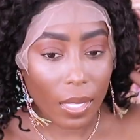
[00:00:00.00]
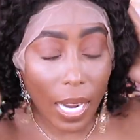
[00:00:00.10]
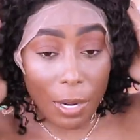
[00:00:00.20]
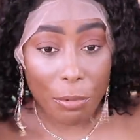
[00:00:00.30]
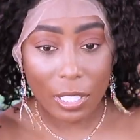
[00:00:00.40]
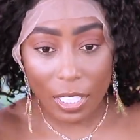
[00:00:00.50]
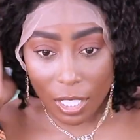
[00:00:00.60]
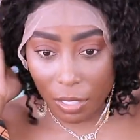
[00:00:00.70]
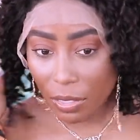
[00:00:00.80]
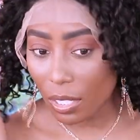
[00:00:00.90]
I really
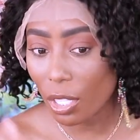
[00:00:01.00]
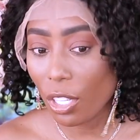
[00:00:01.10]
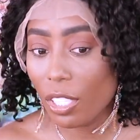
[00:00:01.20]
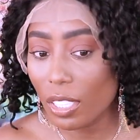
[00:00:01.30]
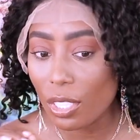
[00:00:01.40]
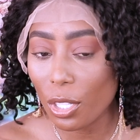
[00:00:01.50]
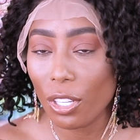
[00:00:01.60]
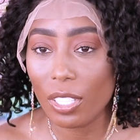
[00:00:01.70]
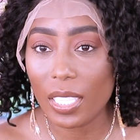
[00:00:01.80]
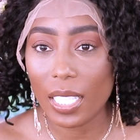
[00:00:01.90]
love this curl. This
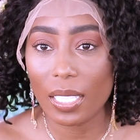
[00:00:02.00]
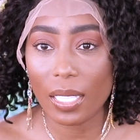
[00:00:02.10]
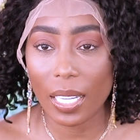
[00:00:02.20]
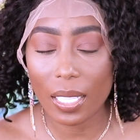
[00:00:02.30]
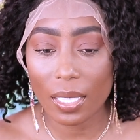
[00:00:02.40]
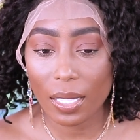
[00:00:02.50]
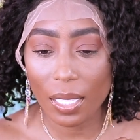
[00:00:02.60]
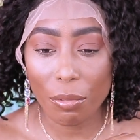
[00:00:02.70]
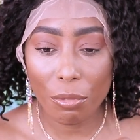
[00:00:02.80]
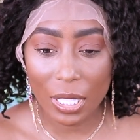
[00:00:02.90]
curl is like
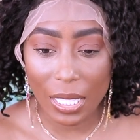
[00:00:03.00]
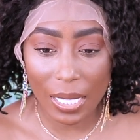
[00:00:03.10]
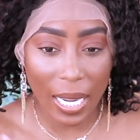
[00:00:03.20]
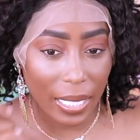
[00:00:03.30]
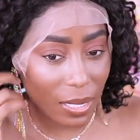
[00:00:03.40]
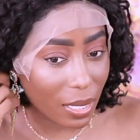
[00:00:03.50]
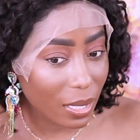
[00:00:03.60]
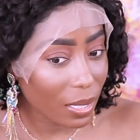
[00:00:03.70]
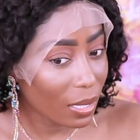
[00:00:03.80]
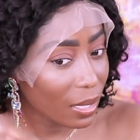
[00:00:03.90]
really tight.